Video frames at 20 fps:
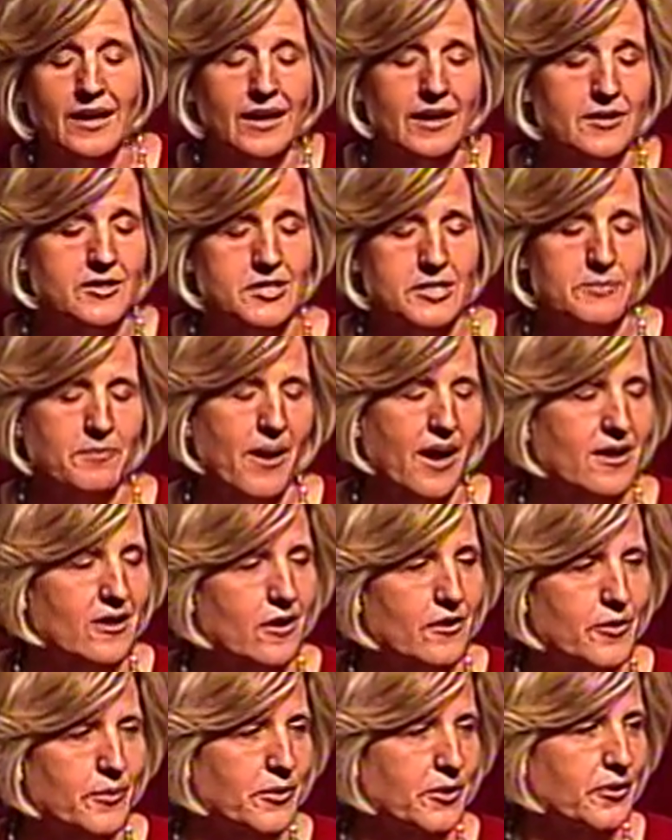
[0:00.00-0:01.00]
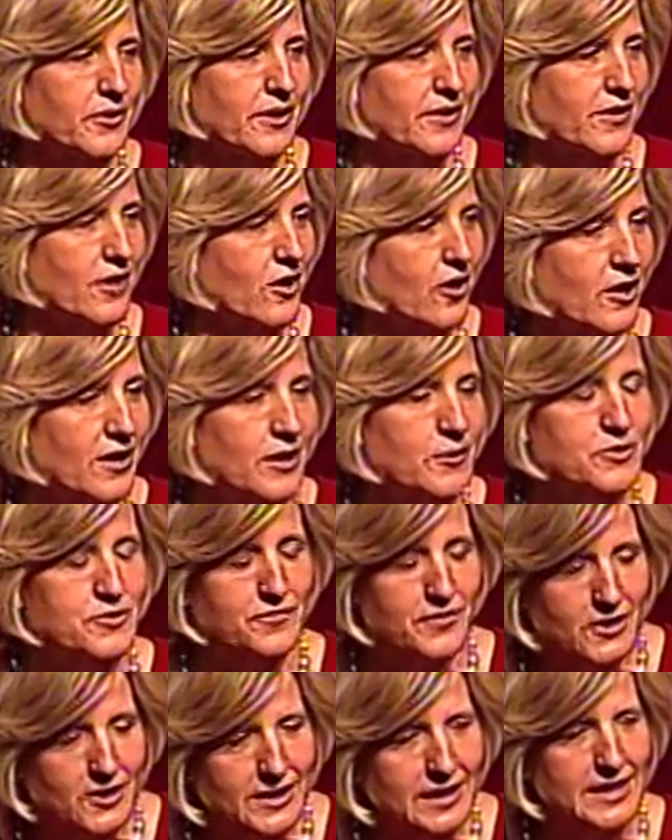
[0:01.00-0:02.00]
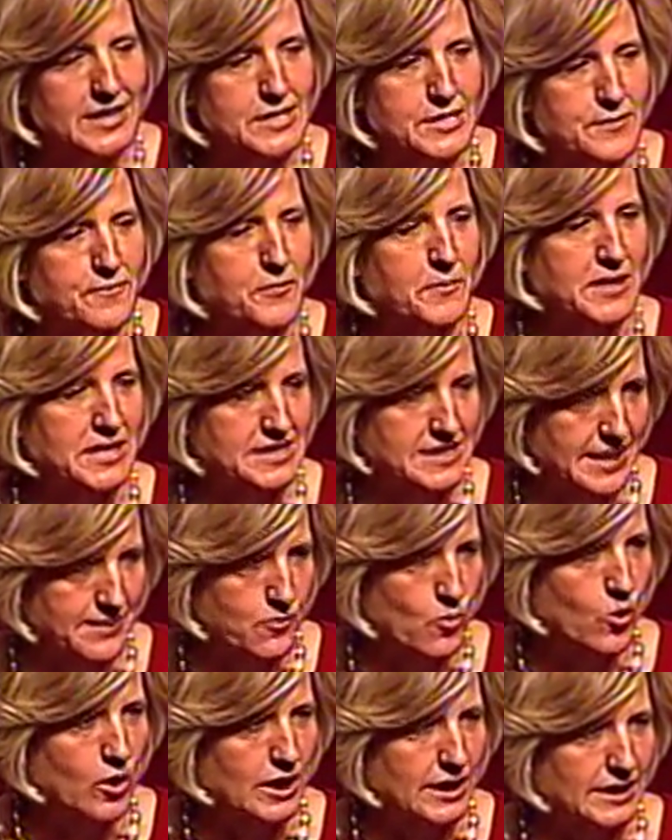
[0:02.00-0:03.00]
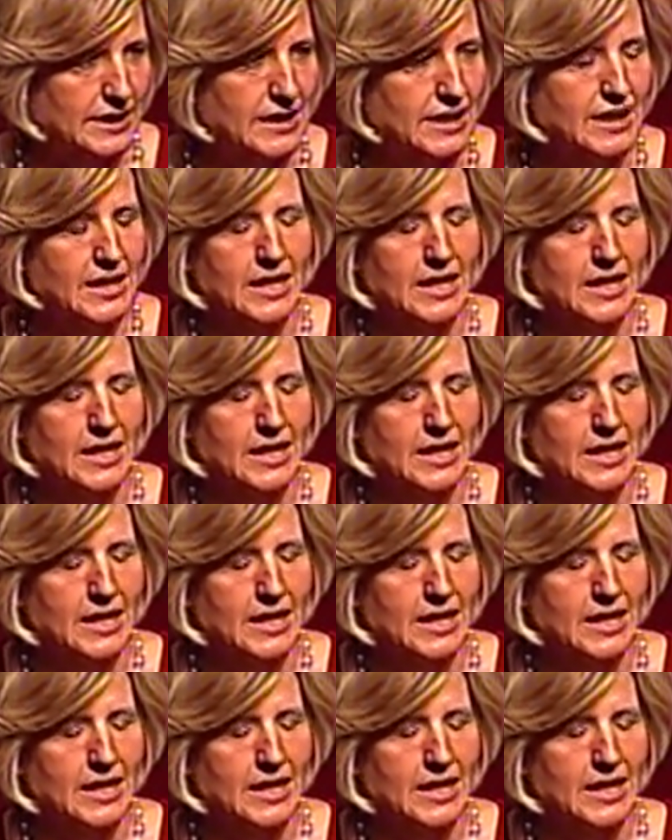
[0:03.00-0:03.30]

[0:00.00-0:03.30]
despite all the beauty and the art, it was very easy for me to name one.